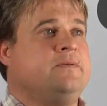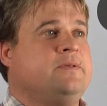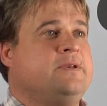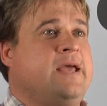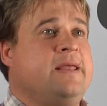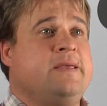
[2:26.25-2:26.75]

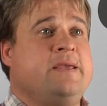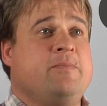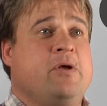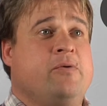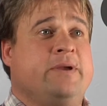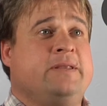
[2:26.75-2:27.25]
The day the
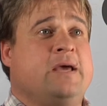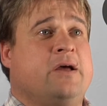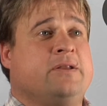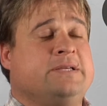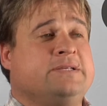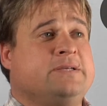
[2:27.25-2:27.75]
email went
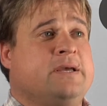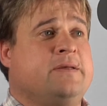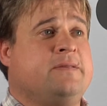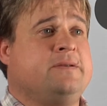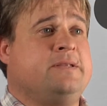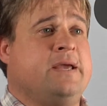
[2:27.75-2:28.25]
down is uh,
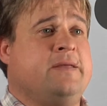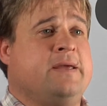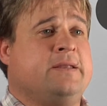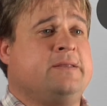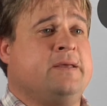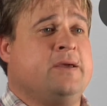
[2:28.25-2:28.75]
the day
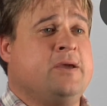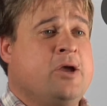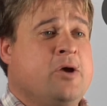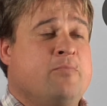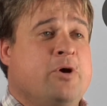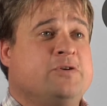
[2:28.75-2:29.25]
that uh,
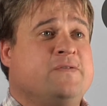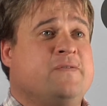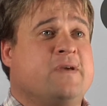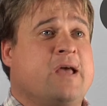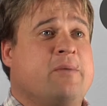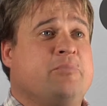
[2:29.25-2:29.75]
most of
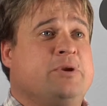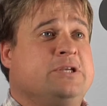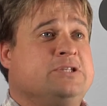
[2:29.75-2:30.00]
the company